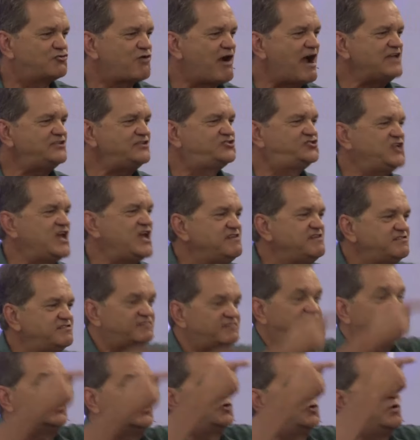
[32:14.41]
Christ
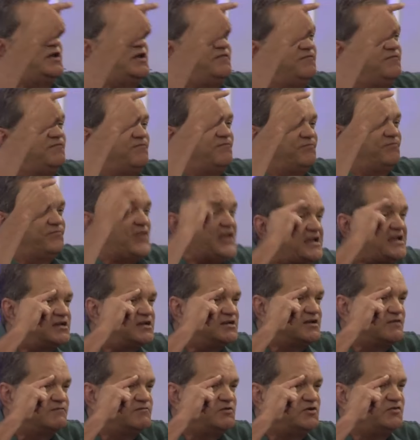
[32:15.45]
Jesus and quit
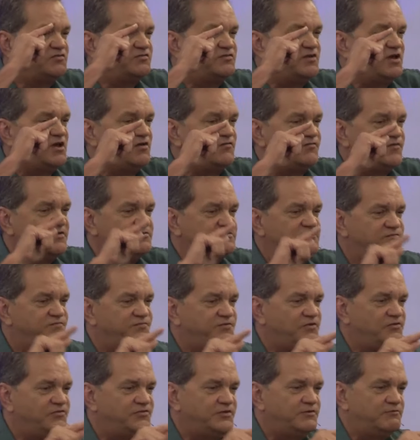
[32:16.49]
thinking of yourself as a
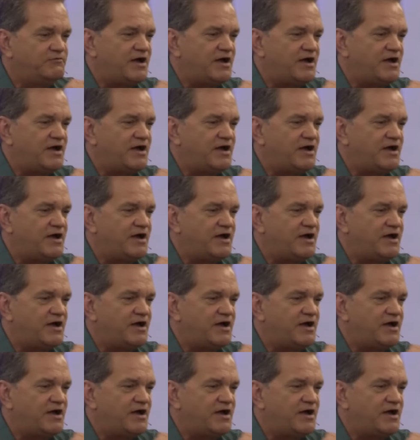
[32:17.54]
filthy,